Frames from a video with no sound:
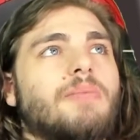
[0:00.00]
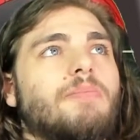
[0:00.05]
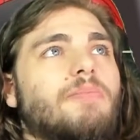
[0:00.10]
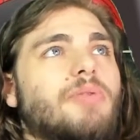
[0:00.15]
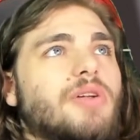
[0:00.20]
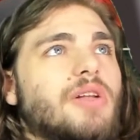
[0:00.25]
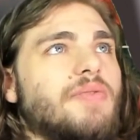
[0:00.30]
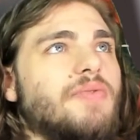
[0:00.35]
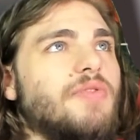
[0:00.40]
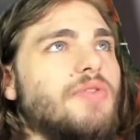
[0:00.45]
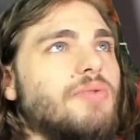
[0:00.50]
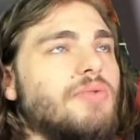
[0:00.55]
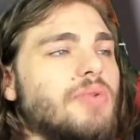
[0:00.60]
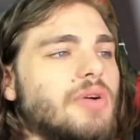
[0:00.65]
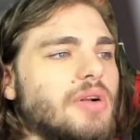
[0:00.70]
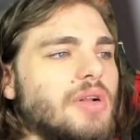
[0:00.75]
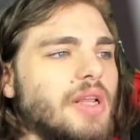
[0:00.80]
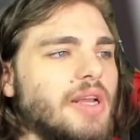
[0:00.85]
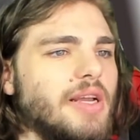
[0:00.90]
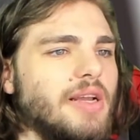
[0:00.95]
But if you
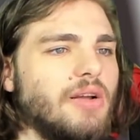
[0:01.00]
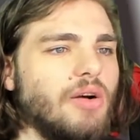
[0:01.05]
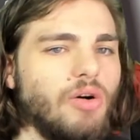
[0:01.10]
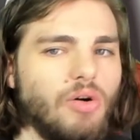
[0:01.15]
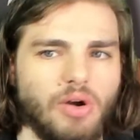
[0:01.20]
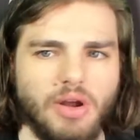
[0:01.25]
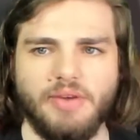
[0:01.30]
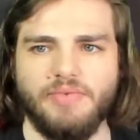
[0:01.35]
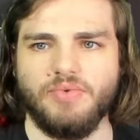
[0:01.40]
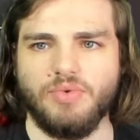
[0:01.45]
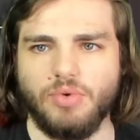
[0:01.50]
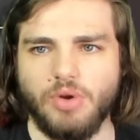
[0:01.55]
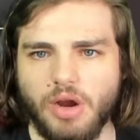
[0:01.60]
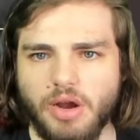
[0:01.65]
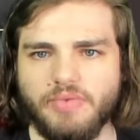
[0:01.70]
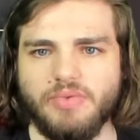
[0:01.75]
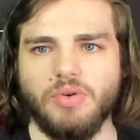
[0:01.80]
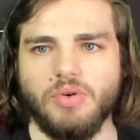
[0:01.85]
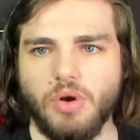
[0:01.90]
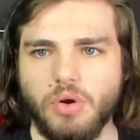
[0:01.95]
are like, oh, I have to go, I
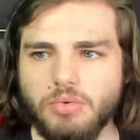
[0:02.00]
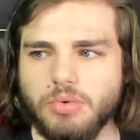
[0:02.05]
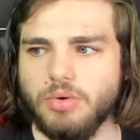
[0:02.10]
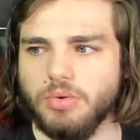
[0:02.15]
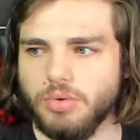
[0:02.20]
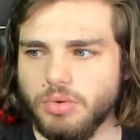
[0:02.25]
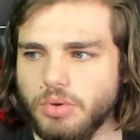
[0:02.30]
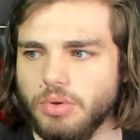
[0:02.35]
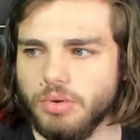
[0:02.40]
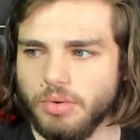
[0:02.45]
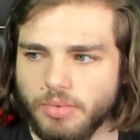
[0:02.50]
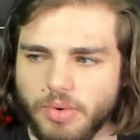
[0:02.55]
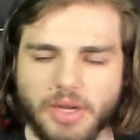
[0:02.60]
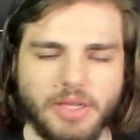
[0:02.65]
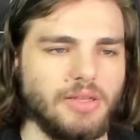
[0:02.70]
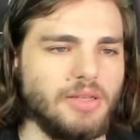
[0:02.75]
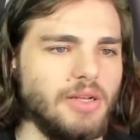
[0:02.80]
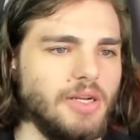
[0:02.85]
have to go, right?